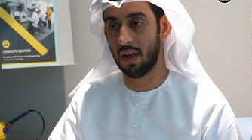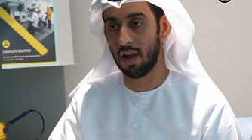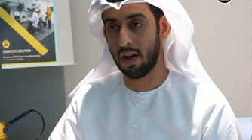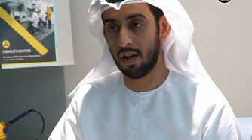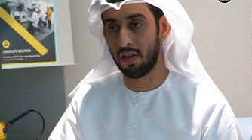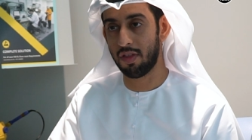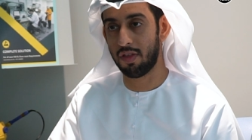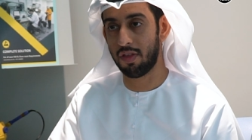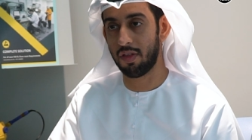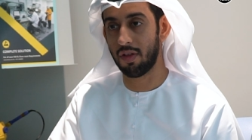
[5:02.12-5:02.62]

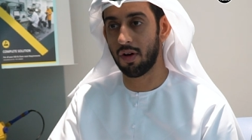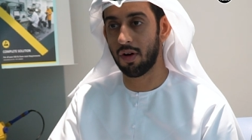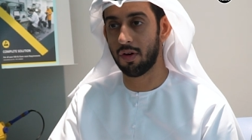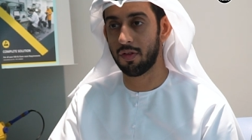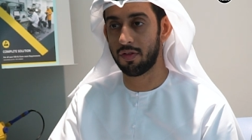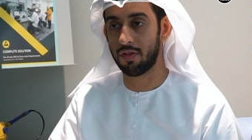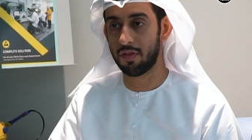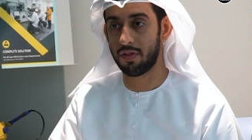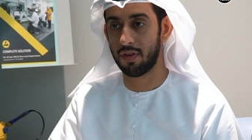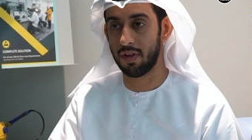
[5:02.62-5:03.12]
health
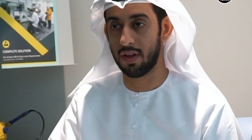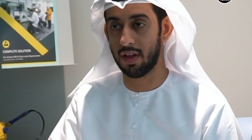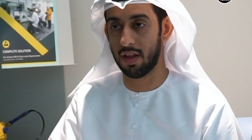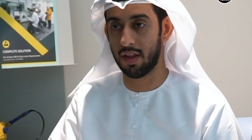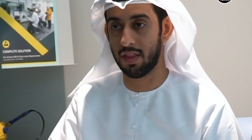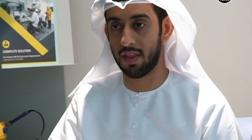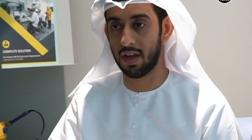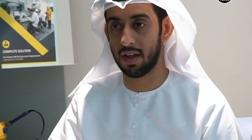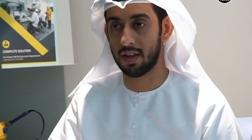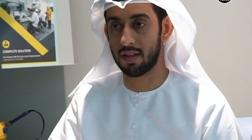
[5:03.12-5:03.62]

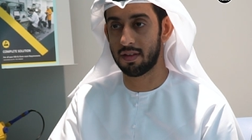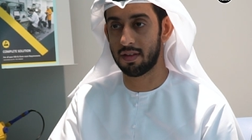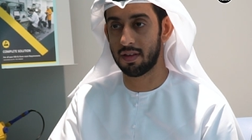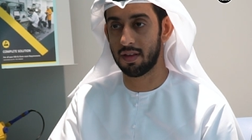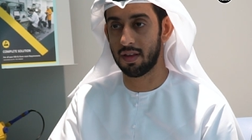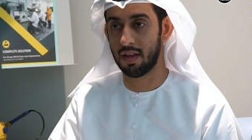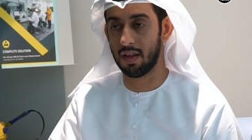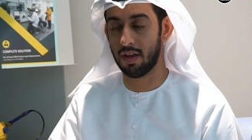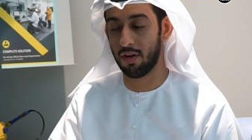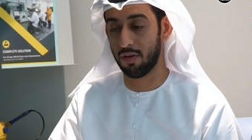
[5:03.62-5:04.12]

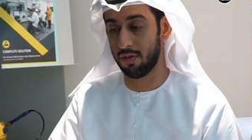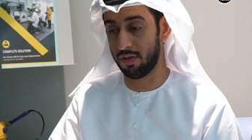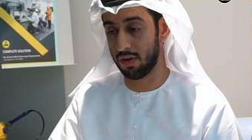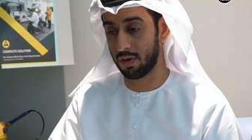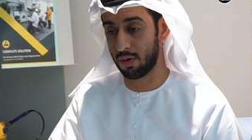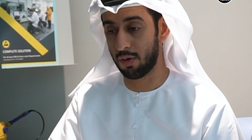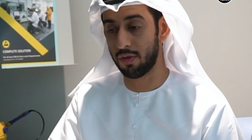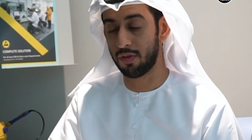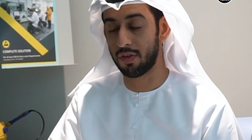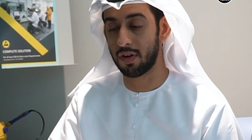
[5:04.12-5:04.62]
of the
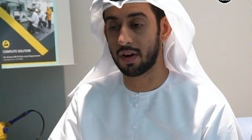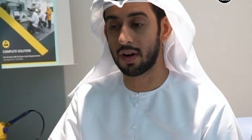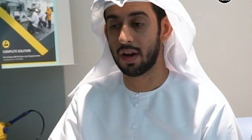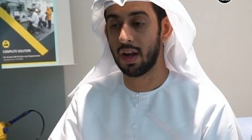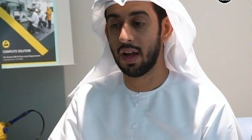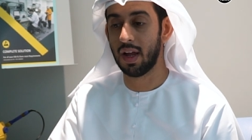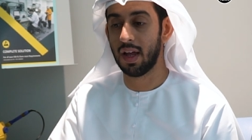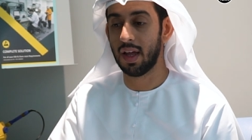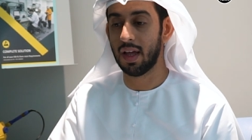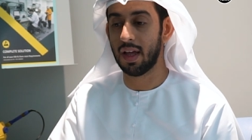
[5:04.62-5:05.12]
rover
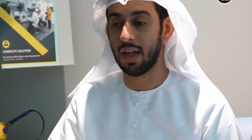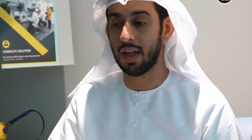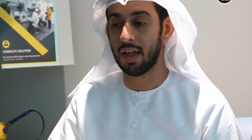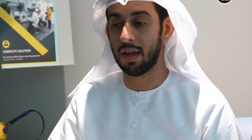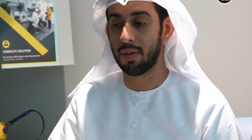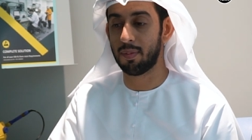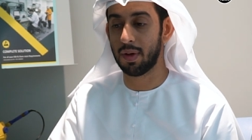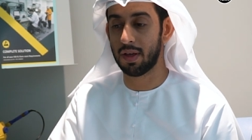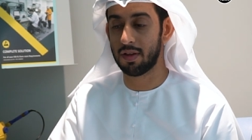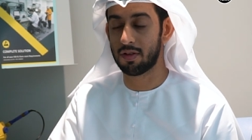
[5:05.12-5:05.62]

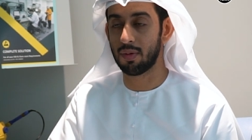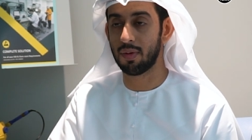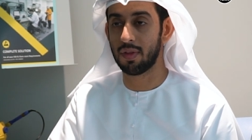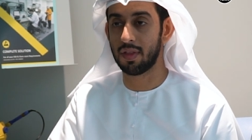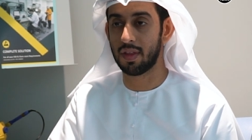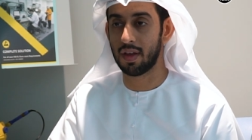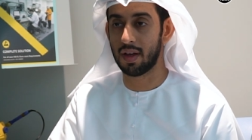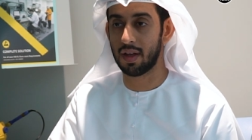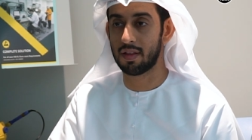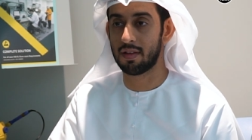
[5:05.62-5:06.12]
based on
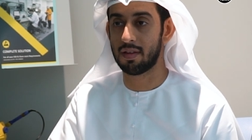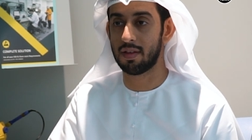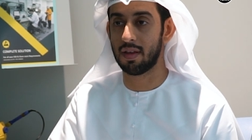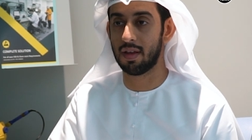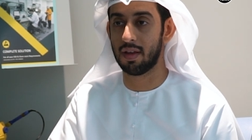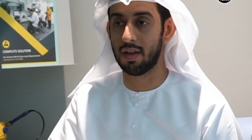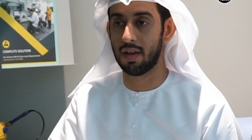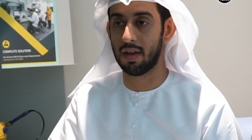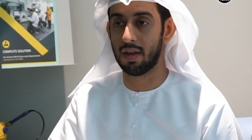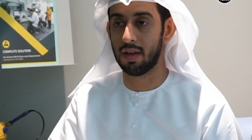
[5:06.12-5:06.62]
that
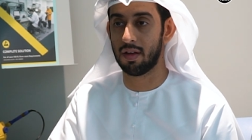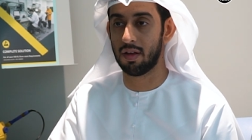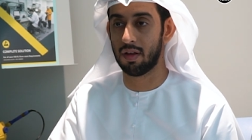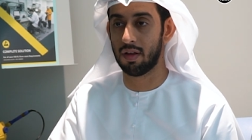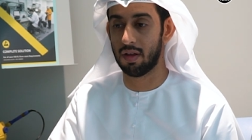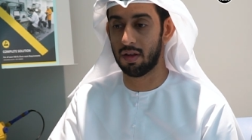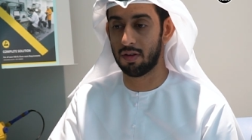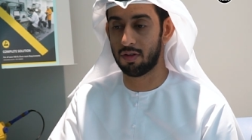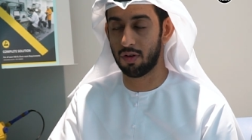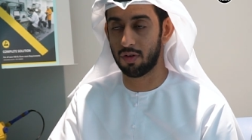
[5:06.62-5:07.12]

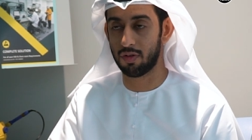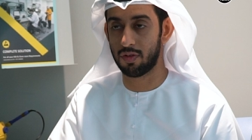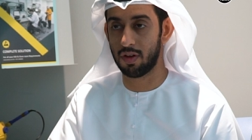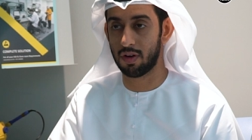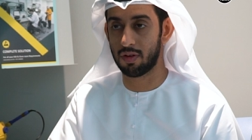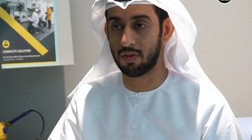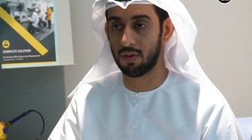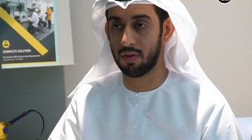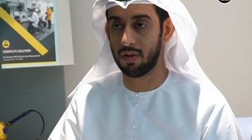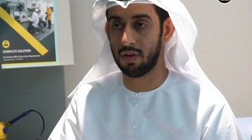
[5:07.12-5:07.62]

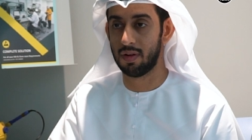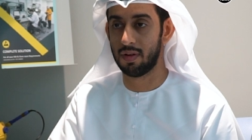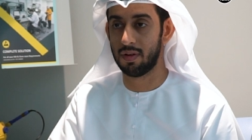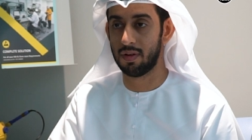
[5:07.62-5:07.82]
software tool.